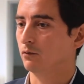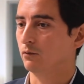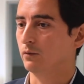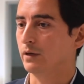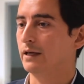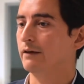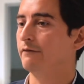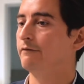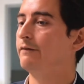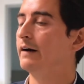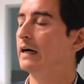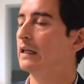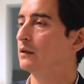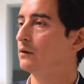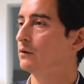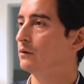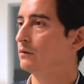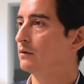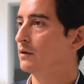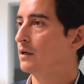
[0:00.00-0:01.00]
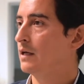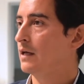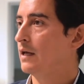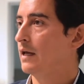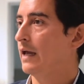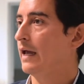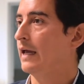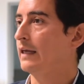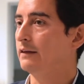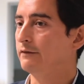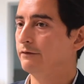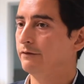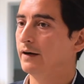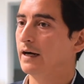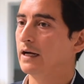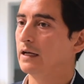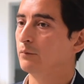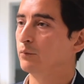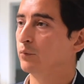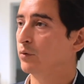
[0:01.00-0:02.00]
we can follow a
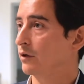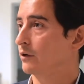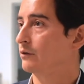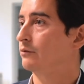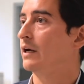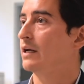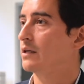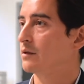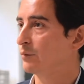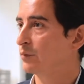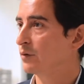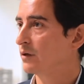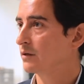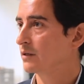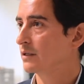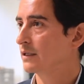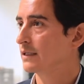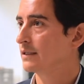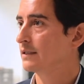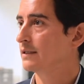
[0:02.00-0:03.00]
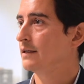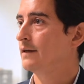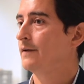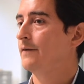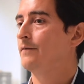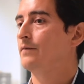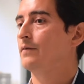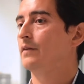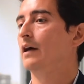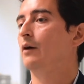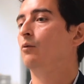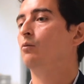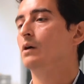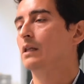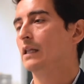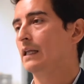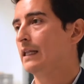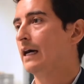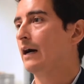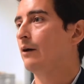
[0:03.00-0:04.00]
defined product creation process that
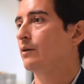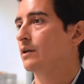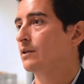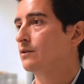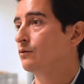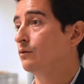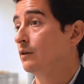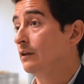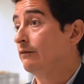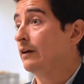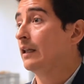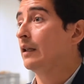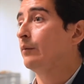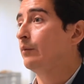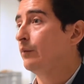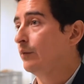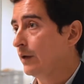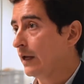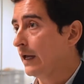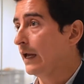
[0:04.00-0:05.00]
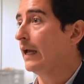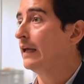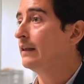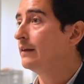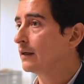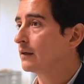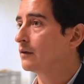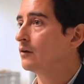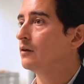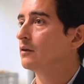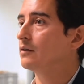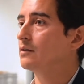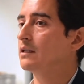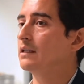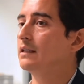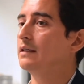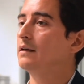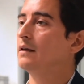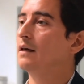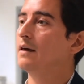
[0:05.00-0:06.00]
will allow us to develop a
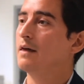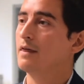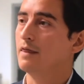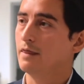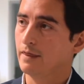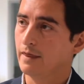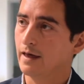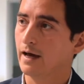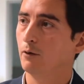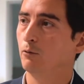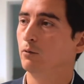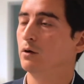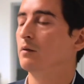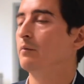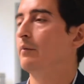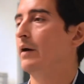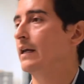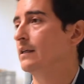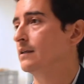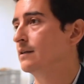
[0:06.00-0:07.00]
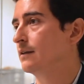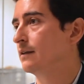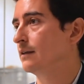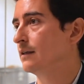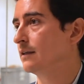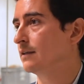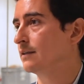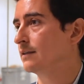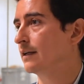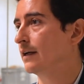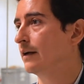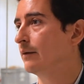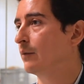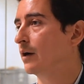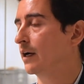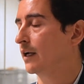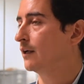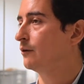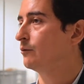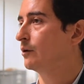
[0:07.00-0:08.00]
technology that will match these
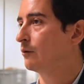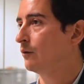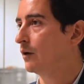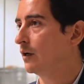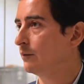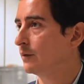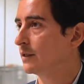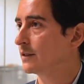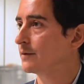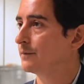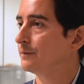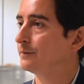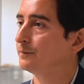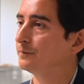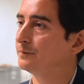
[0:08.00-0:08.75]
market requirements.